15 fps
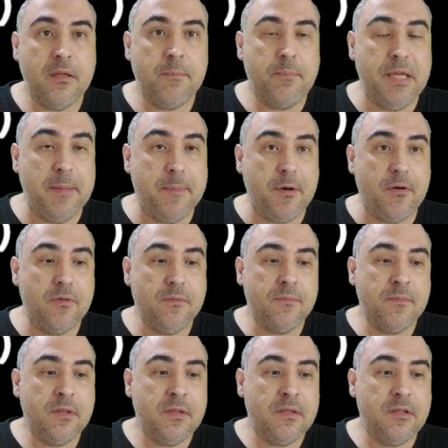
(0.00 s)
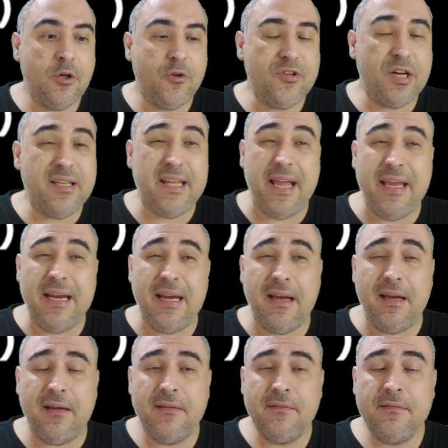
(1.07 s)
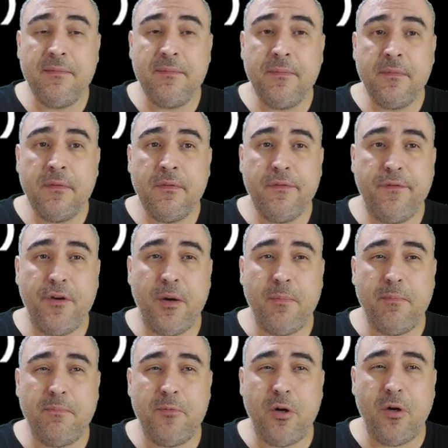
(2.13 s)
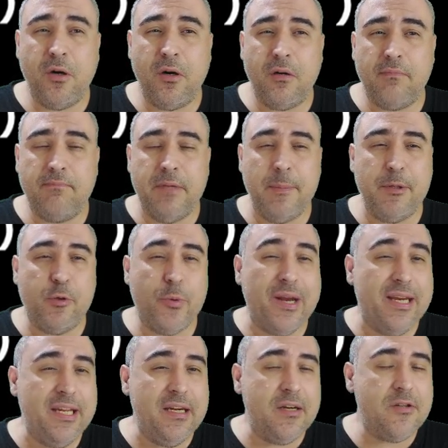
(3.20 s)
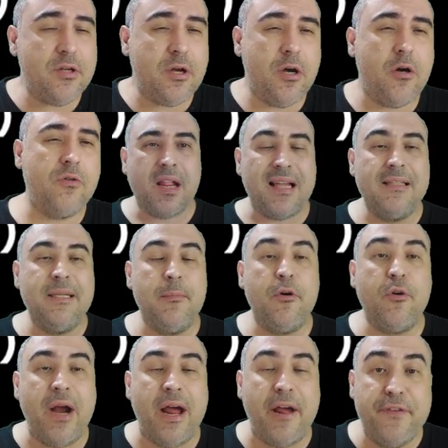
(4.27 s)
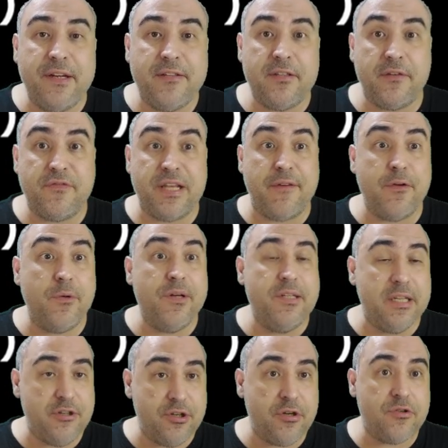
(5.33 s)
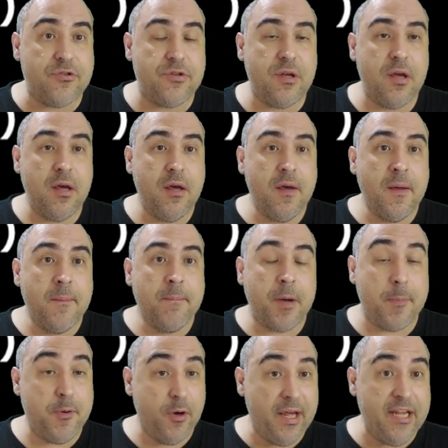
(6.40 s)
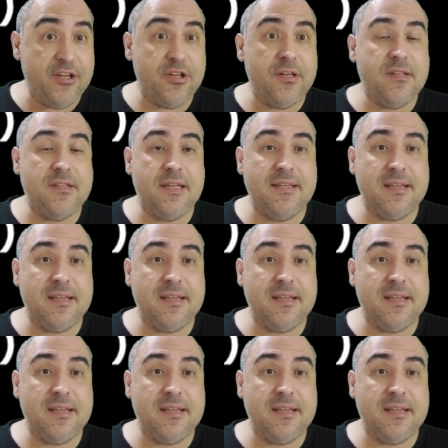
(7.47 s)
people. Those are data from maybe 20 years ago. Demographics of several indigenous populations in